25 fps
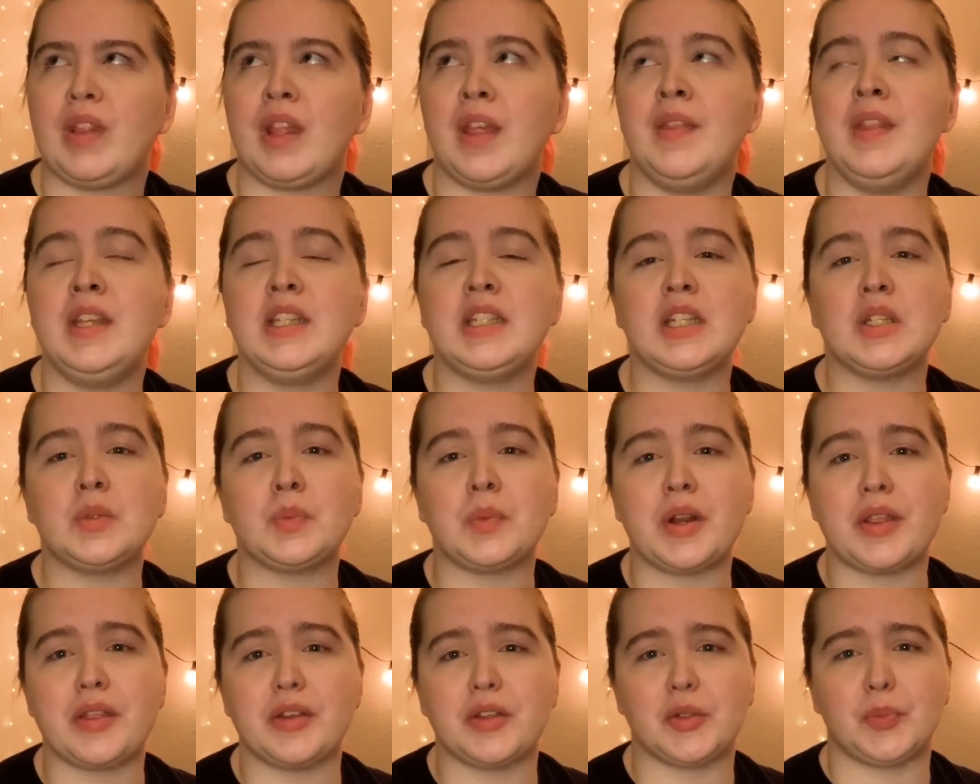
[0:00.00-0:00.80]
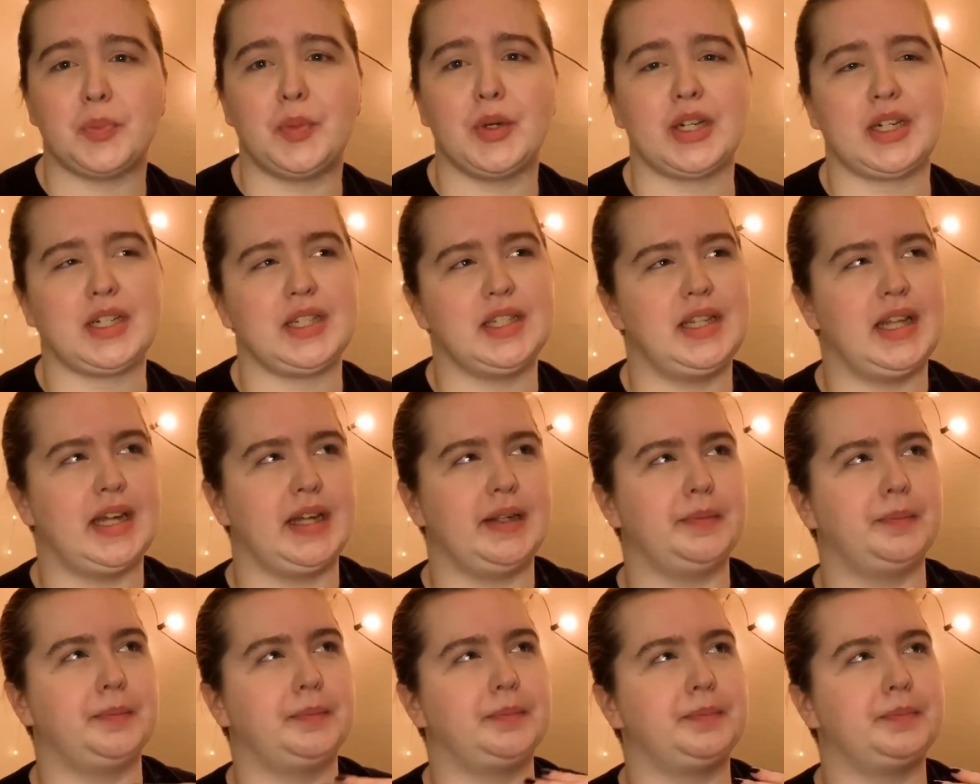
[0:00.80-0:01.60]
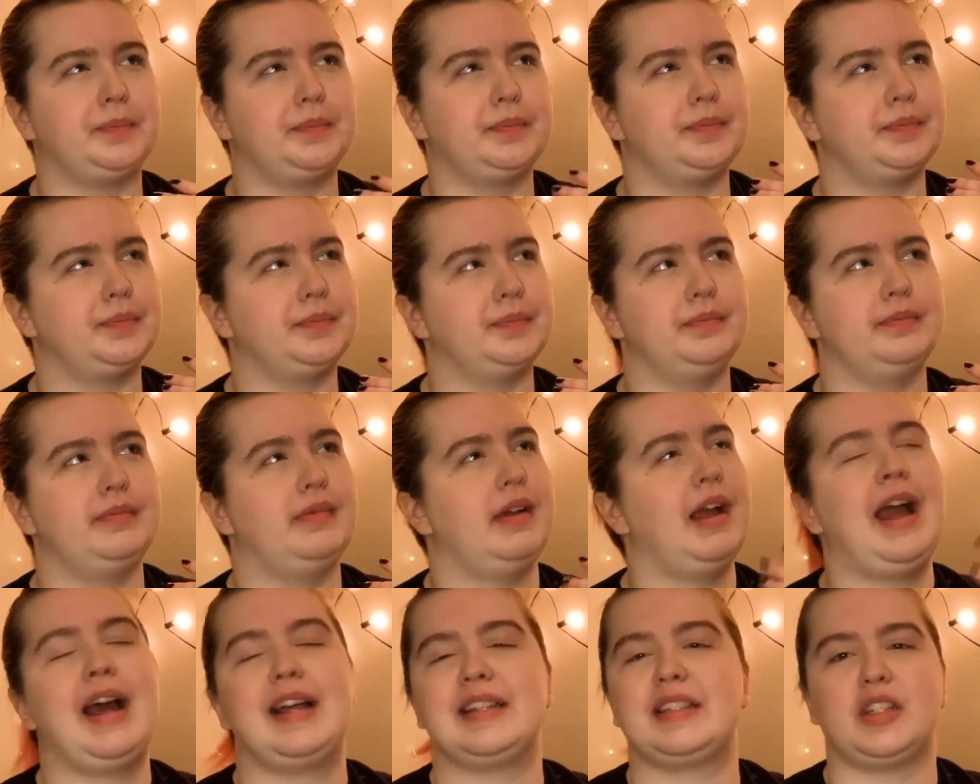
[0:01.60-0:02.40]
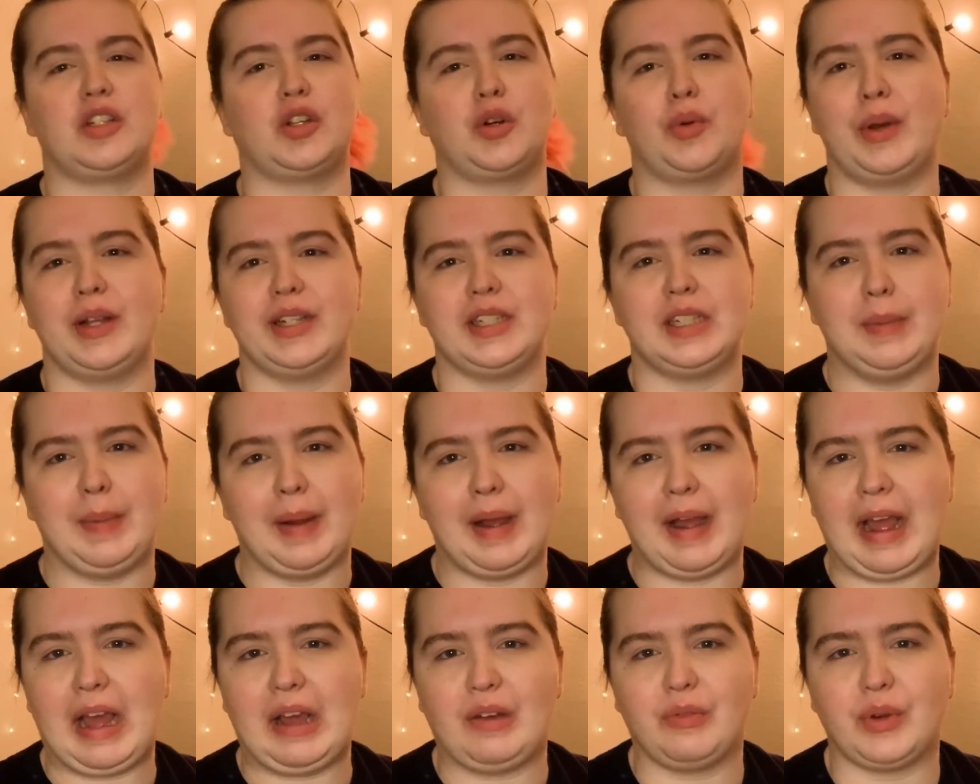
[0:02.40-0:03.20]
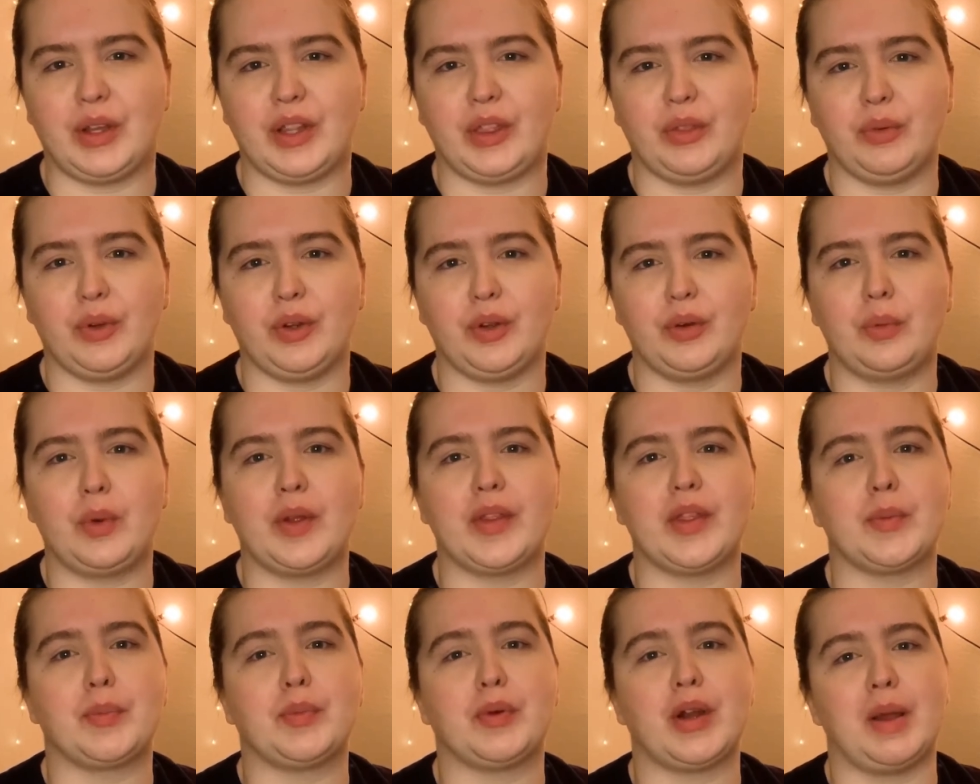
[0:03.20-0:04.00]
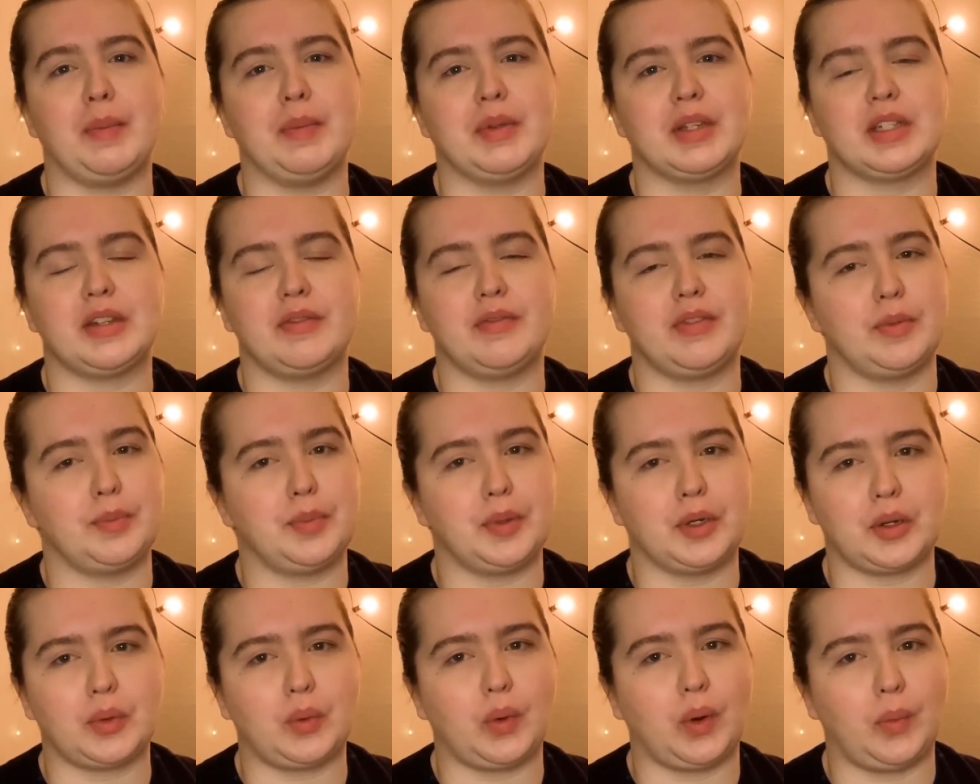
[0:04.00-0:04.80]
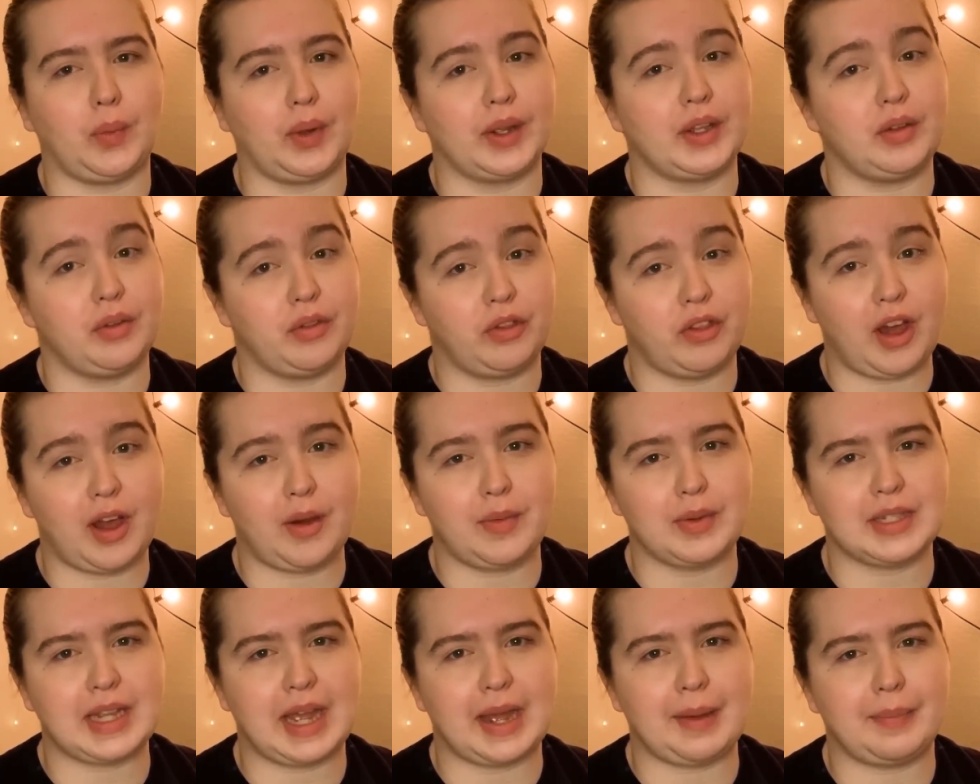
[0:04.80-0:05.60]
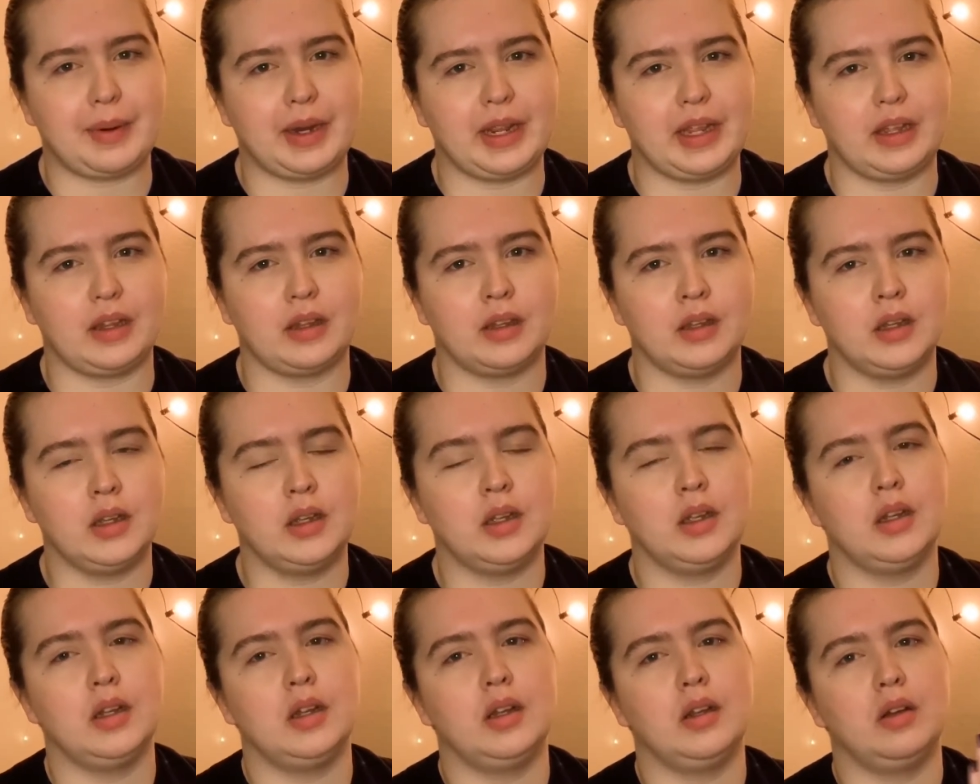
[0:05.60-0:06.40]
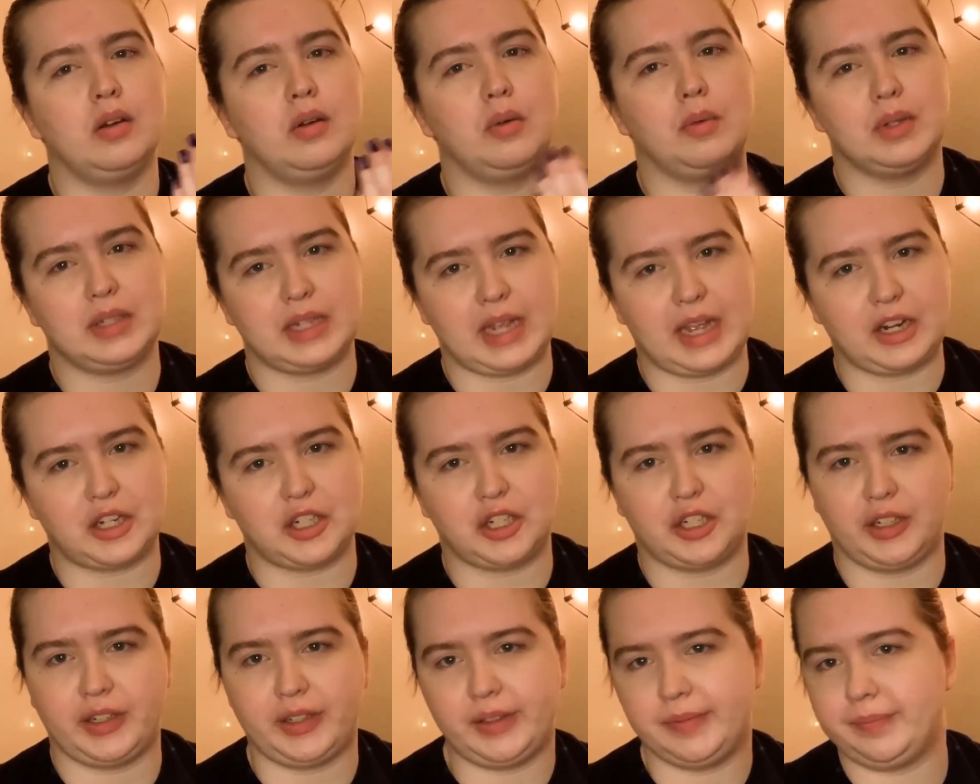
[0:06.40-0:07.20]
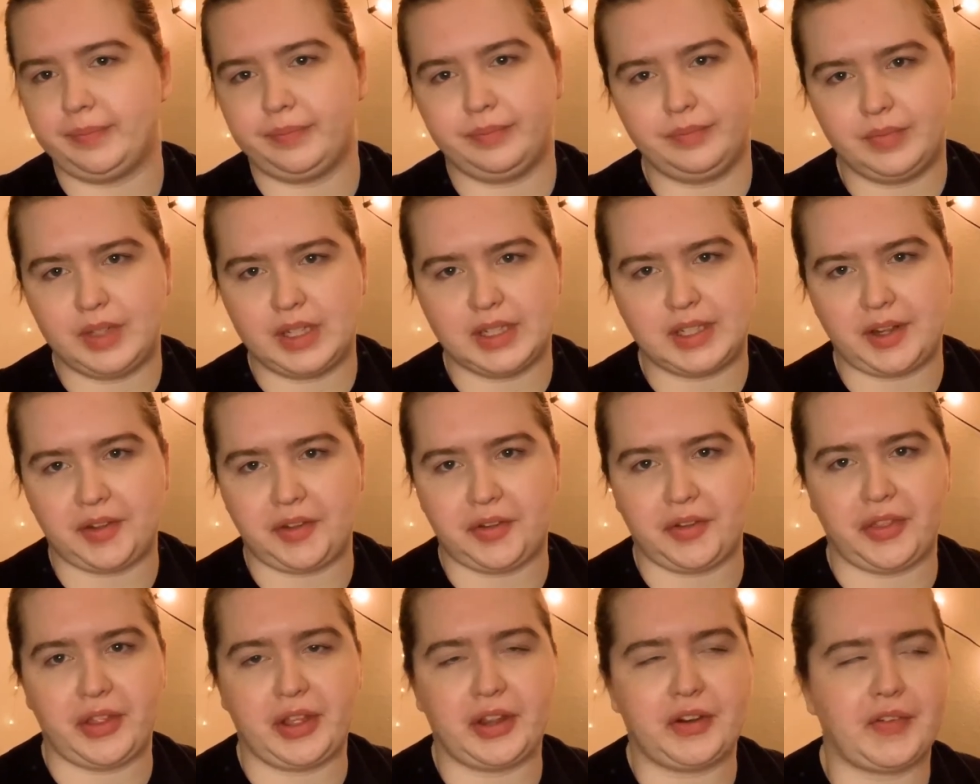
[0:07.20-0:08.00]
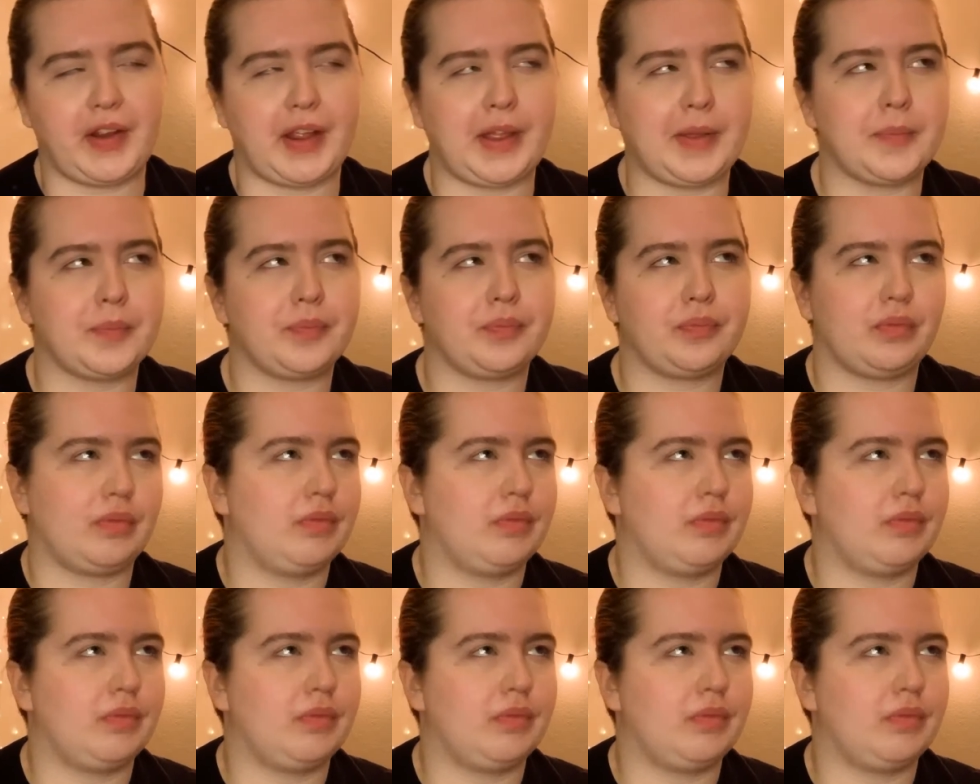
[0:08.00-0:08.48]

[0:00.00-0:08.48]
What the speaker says: this is one of those books that has a twist about halfway through, where the premise of the book, or what you thought was happening, was actually this other thing, right?